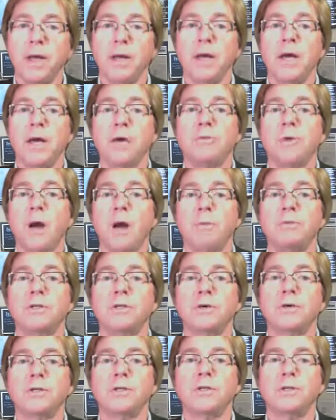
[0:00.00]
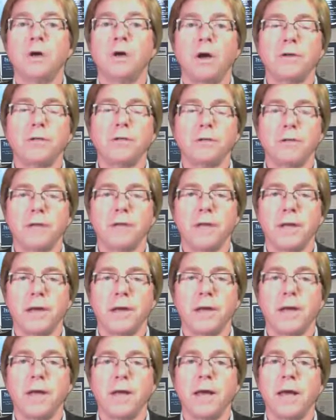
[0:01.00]
Rob is going to talk to you
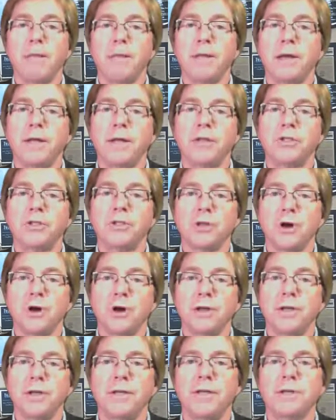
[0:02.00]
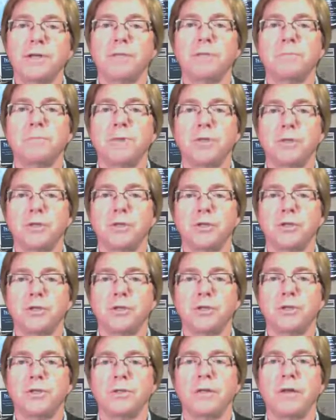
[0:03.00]
today about his tardy and discipline
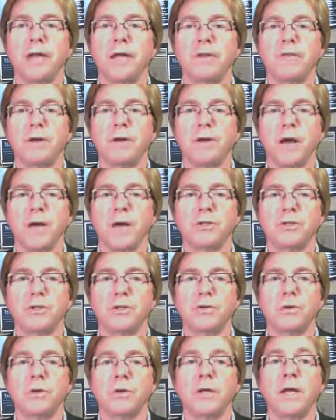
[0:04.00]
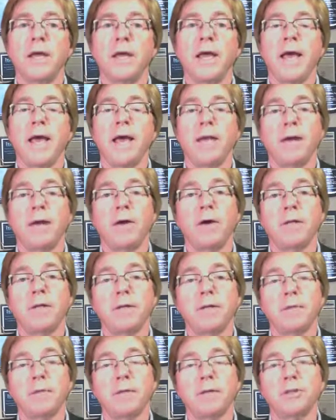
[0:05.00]
issues at Avon High School and how
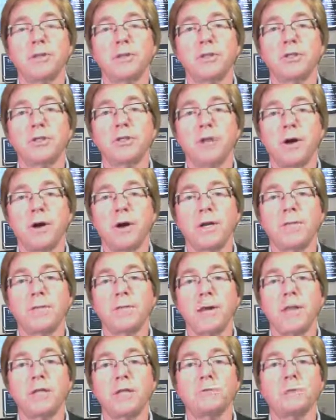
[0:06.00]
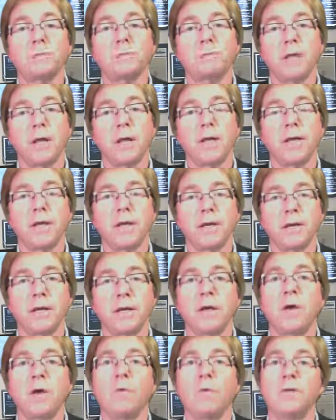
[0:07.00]
Identimetrics tardy management plugin
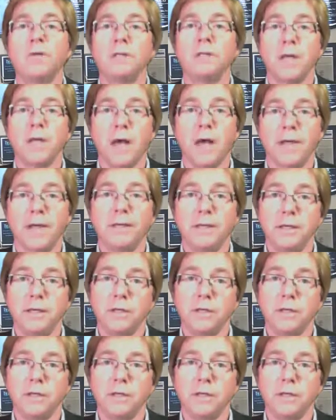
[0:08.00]
was the ideal